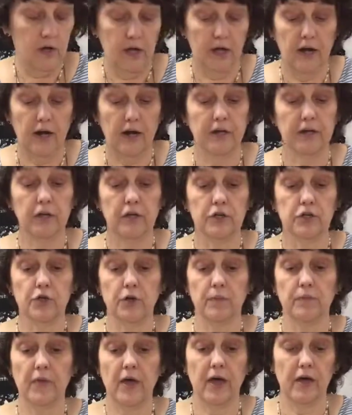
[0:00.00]
and I can
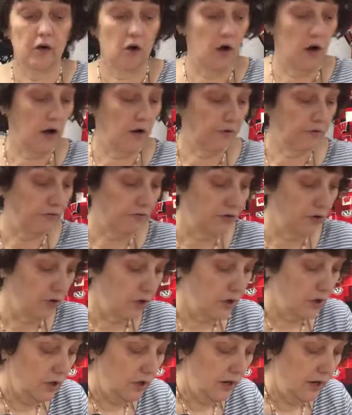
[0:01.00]
trim that off
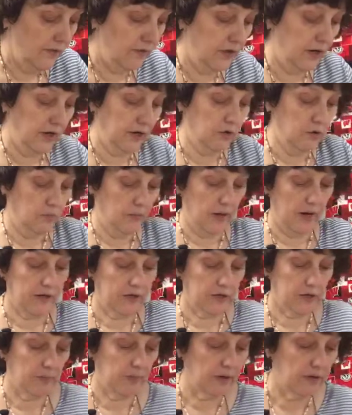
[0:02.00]
and then I go
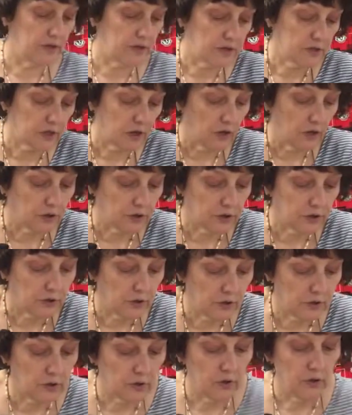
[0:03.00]
back to my start
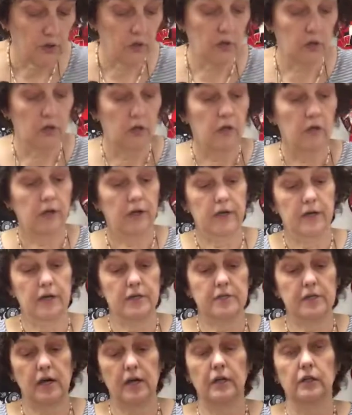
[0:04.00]
and I
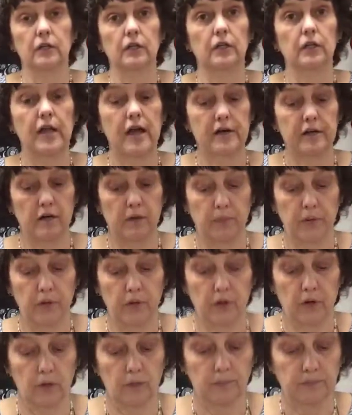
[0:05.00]
tie a little knot up
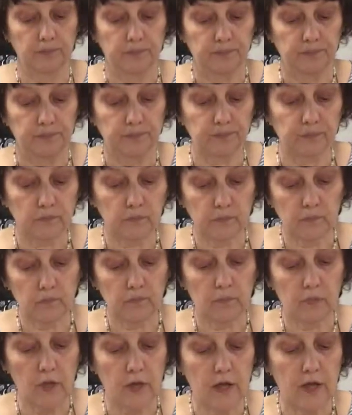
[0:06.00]
here.
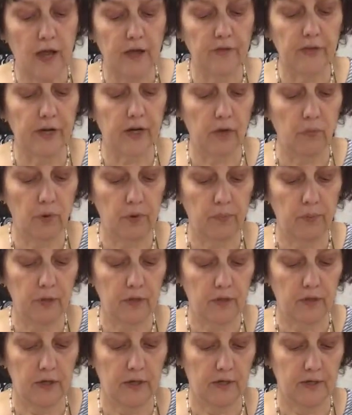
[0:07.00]
And then I
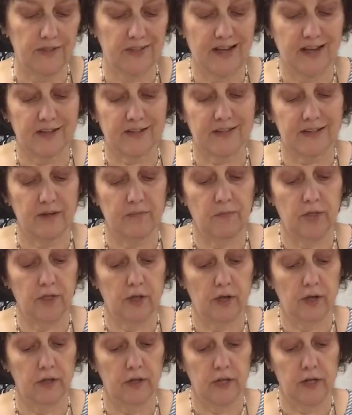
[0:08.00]
repeat the exact same
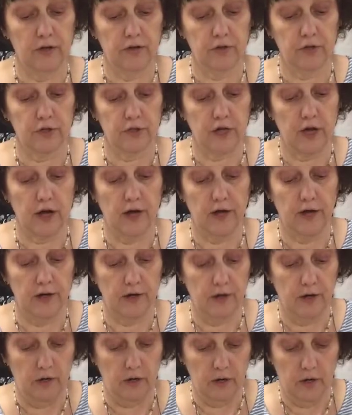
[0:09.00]
thing on the other side.
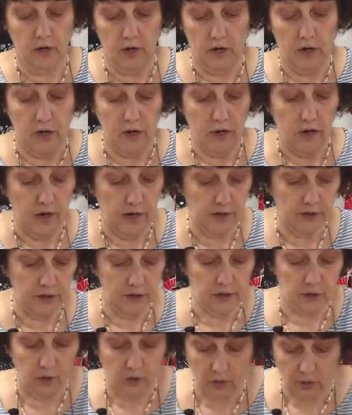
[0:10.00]
And
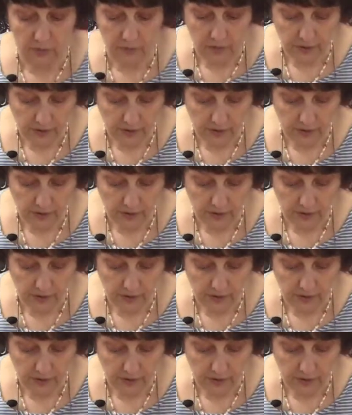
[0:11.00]
so